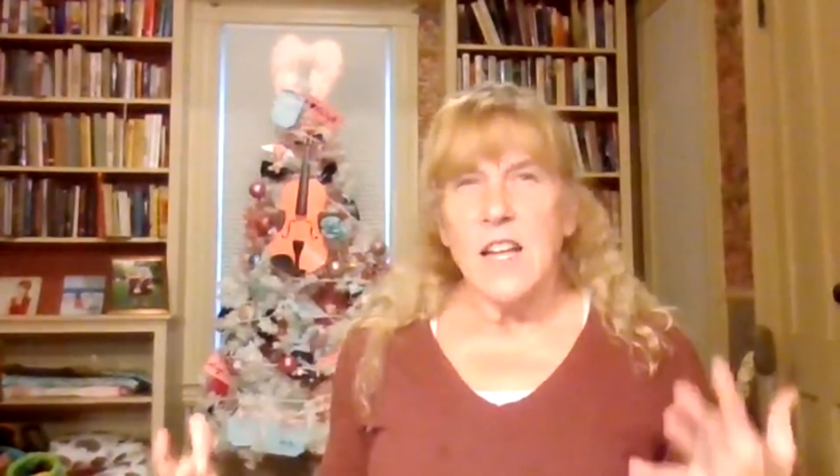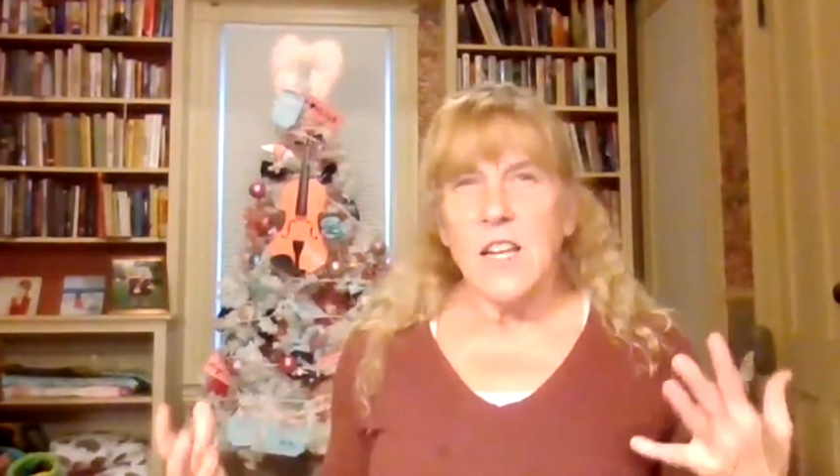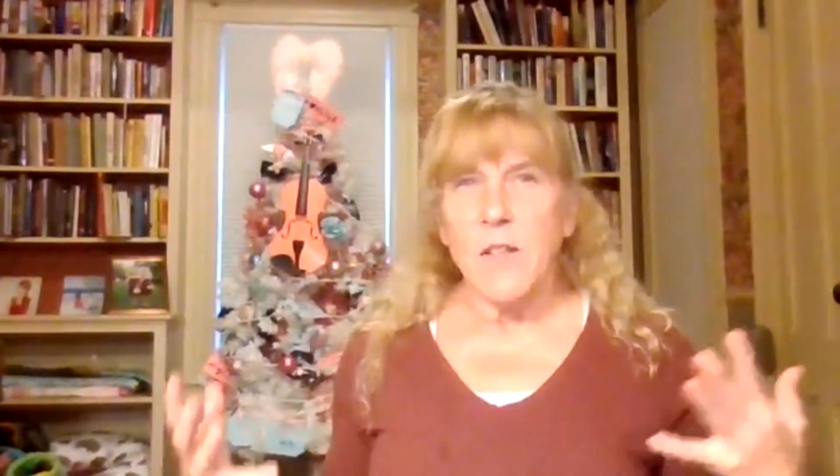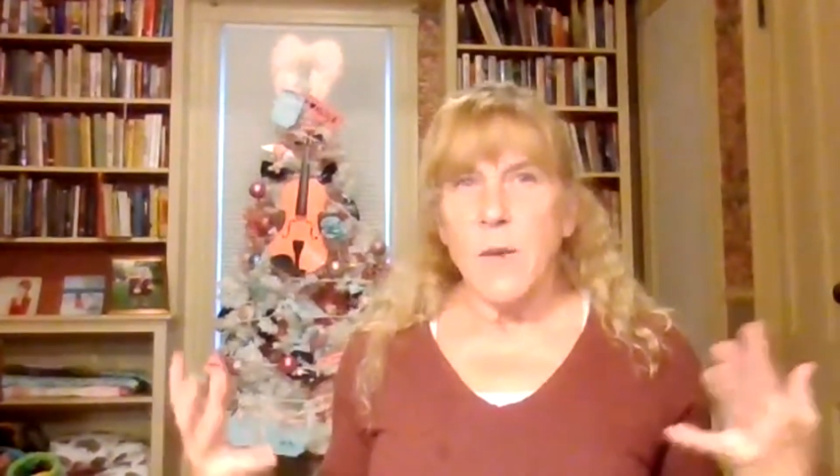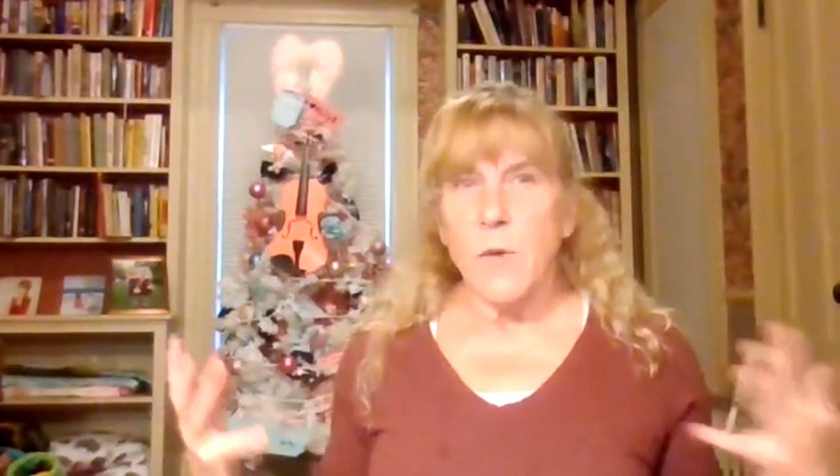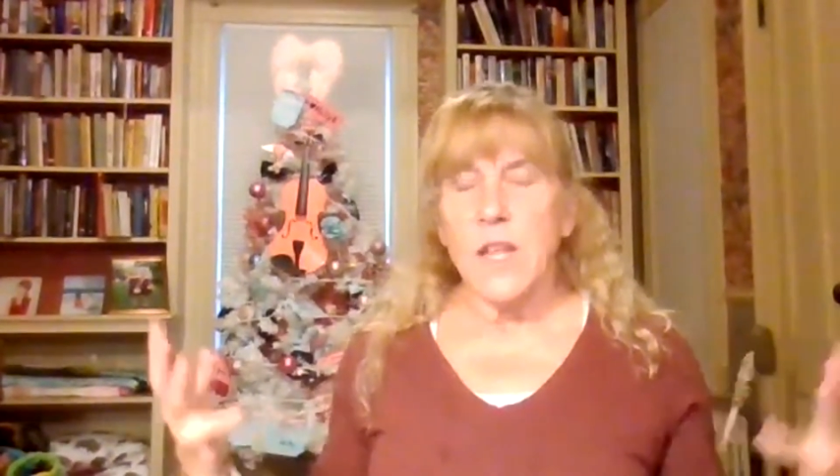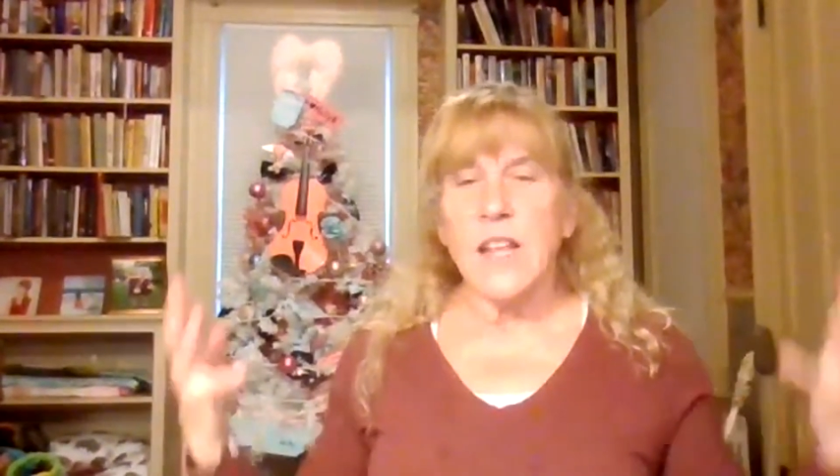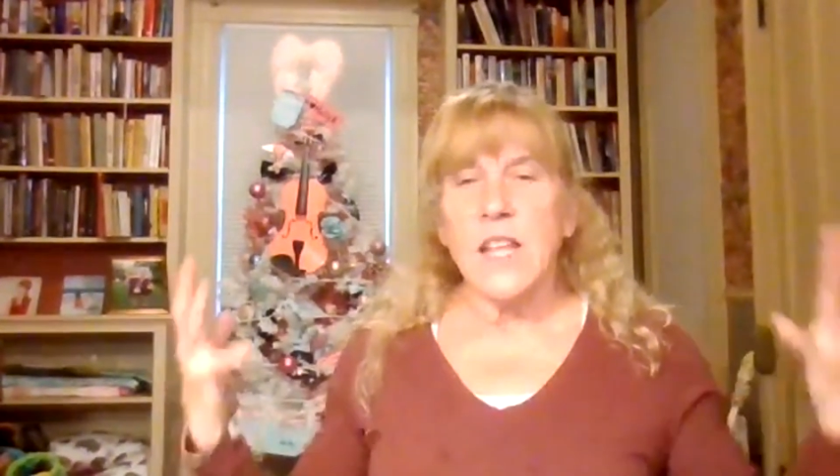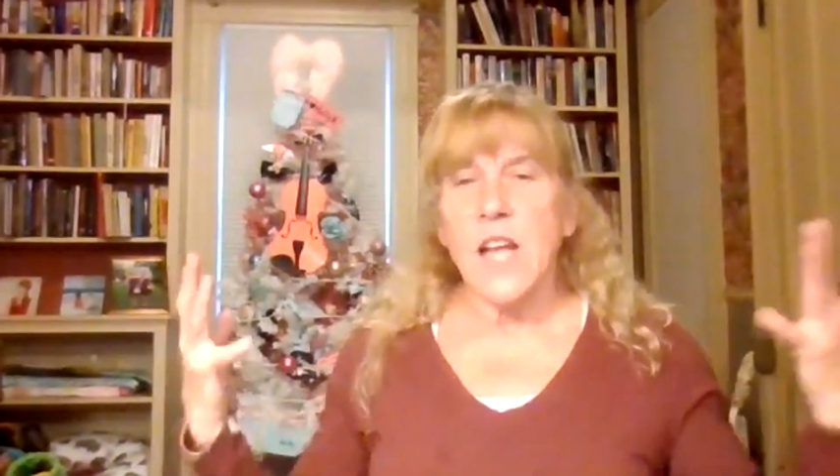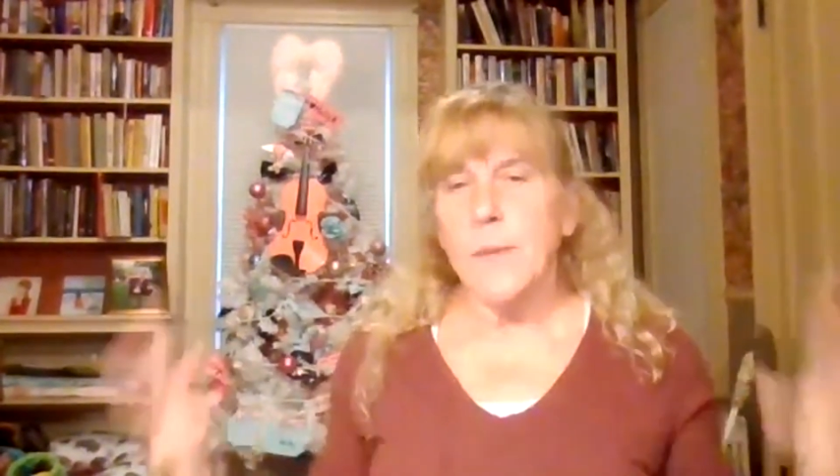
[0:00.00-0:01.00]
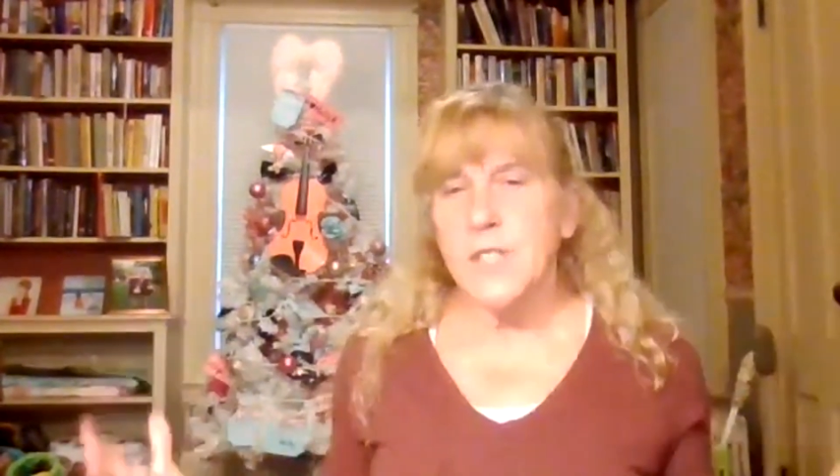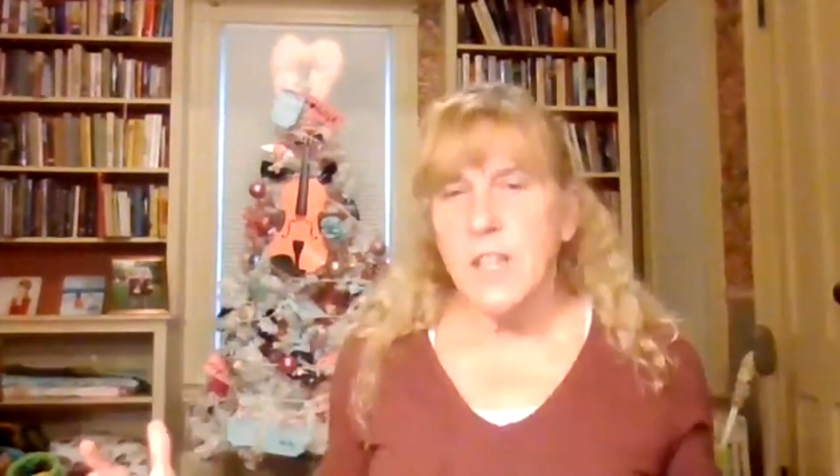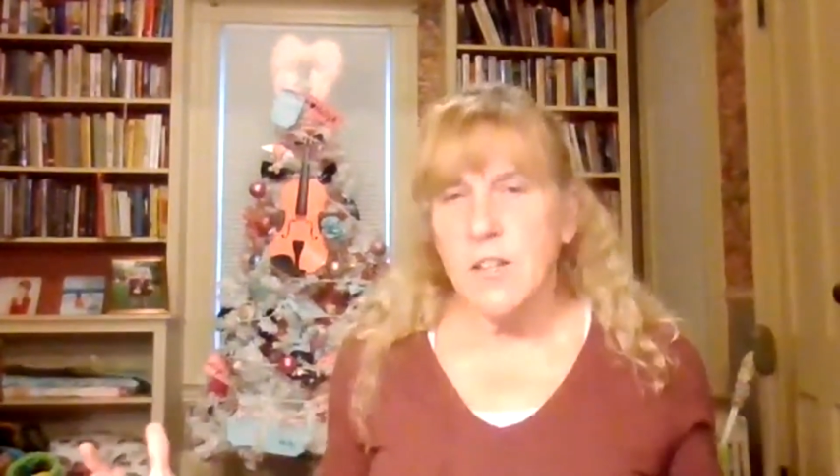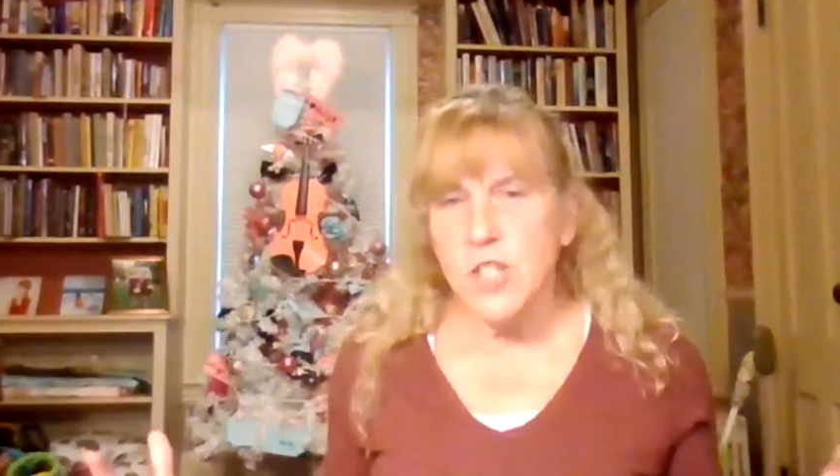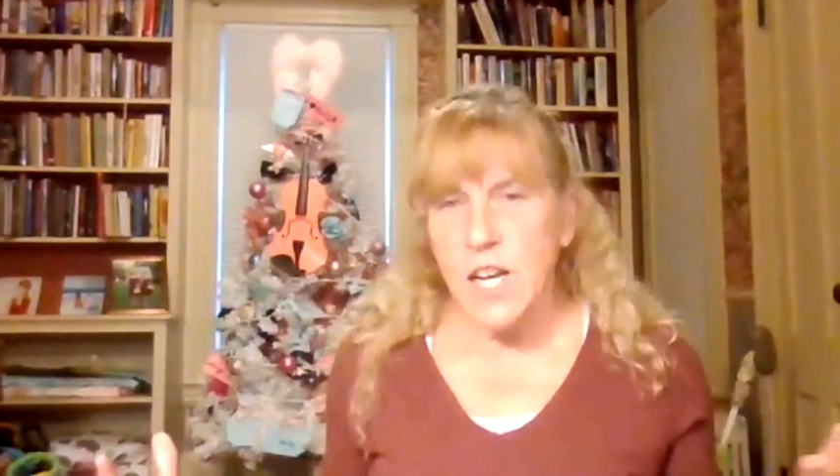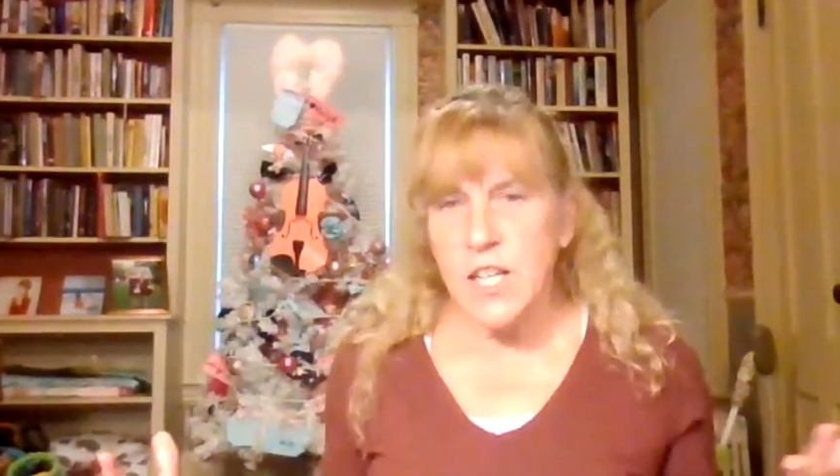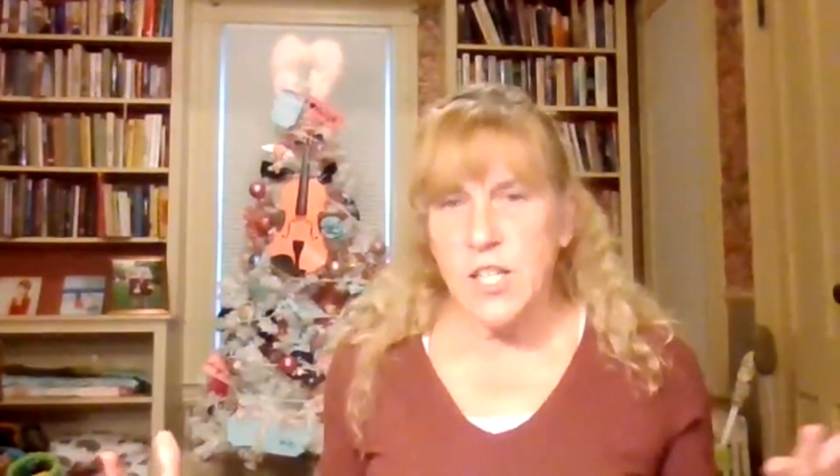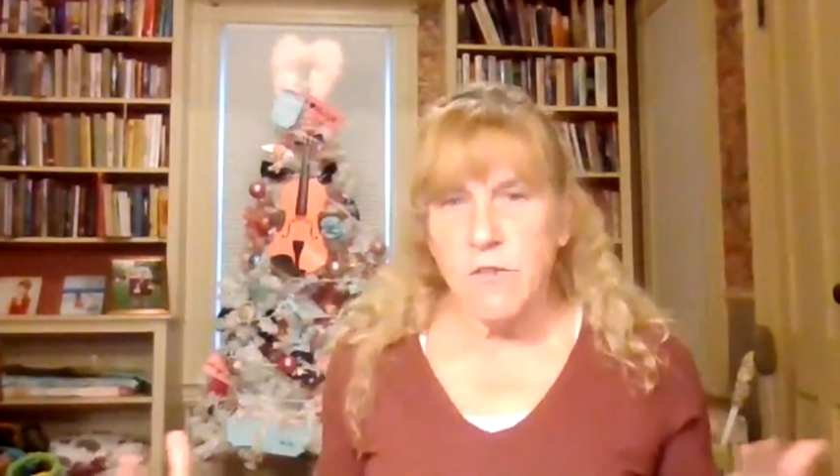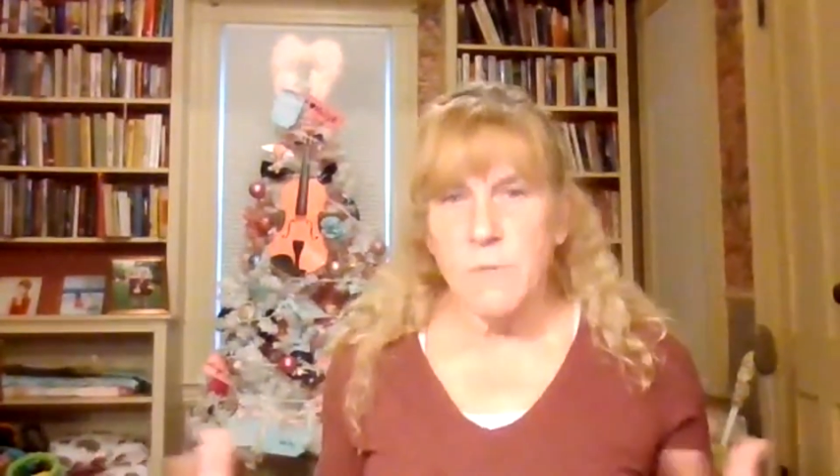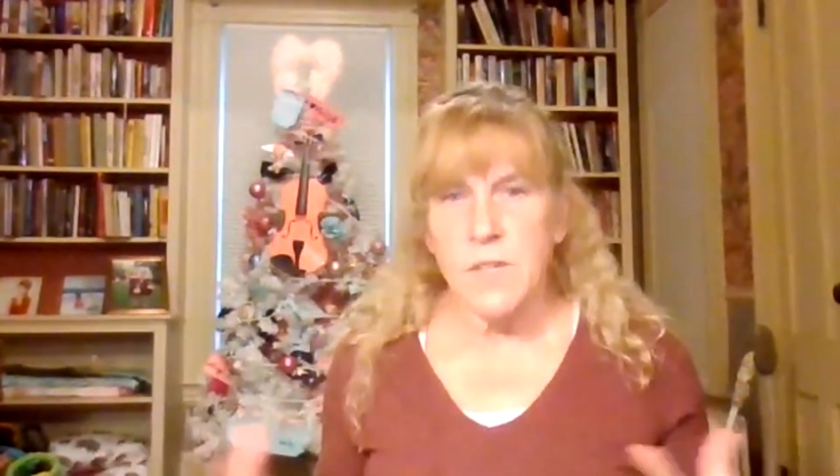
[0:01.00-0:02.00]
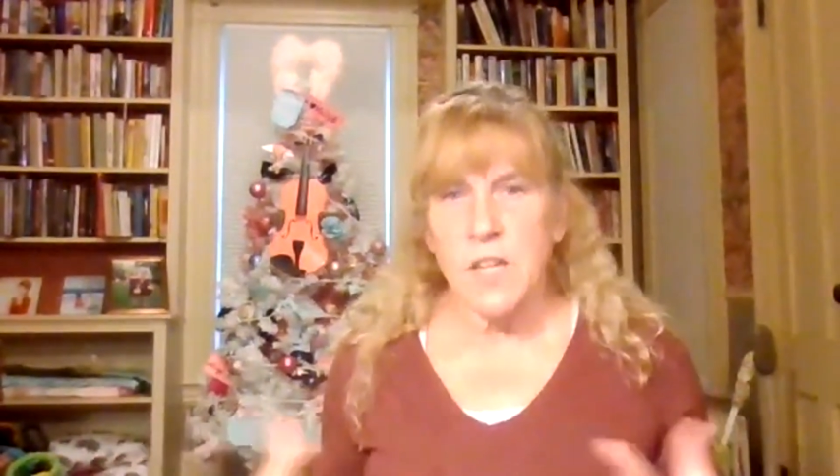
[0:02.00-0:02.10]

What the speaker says: They were in the upstairs changing rooms